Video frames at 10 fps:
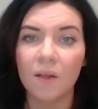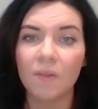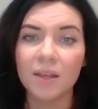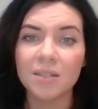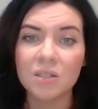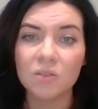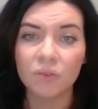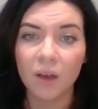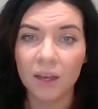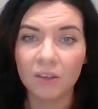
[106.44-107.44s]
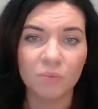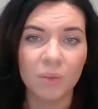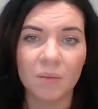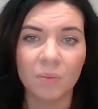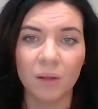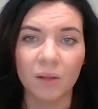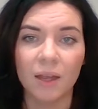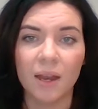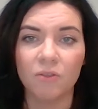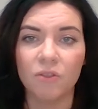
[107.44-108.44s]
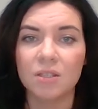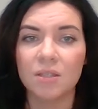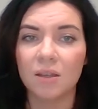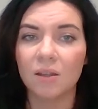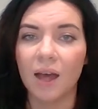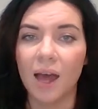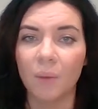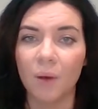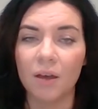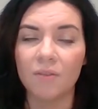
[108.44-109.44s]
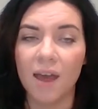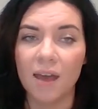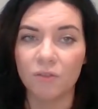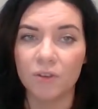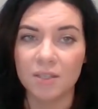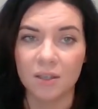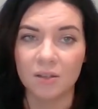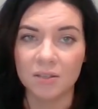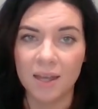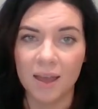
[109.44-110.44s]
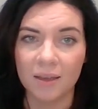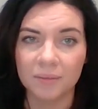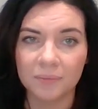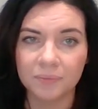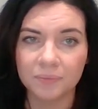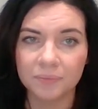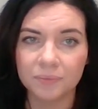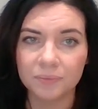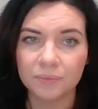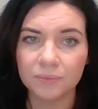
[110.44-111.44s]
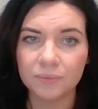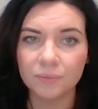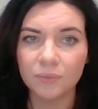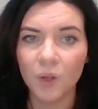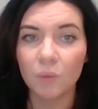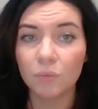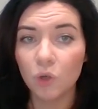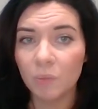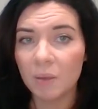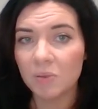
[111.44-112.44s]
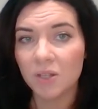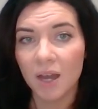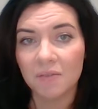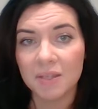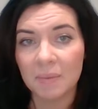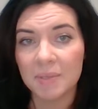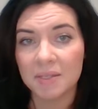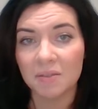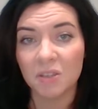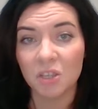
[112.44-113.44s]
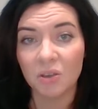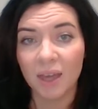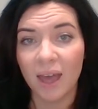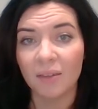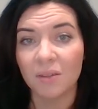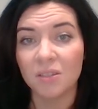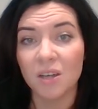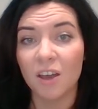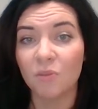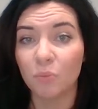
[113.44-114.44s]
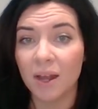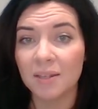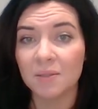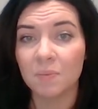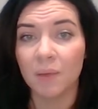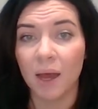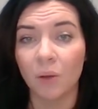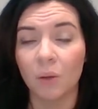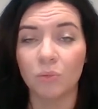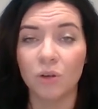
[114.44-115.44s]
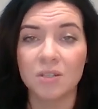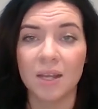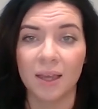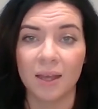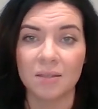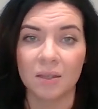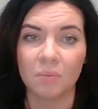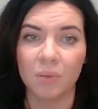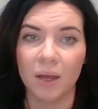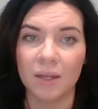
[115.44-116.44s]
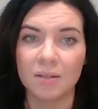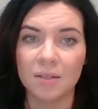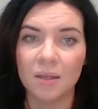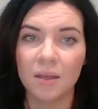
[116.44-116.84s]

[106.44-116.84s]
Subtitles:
That is 5 people in every single hour of every single day. More people die of sepsis in the UK than die of breast, bowel and prostate cancer combined.